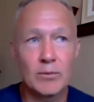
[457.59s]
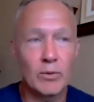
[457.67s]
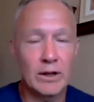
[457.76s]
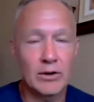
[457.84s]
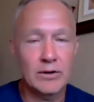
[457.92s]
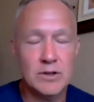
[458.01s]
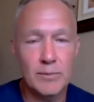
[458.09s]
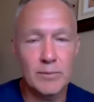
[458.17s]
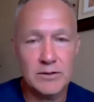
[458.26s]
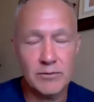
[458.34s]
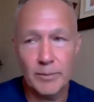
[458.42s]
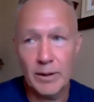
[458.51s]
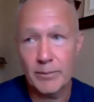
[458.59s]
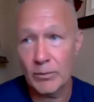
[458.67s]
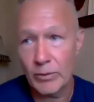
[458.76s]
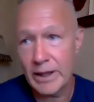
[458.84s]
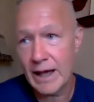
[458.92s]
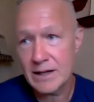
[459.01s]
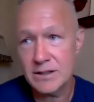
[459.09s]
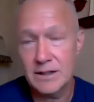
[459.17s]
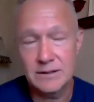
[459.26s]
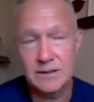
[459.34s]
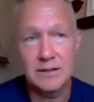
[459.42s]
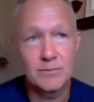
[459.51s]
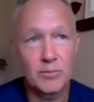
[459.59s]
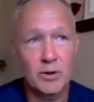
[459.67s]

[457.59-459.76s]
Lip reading: and we learned so much from him, and we actually did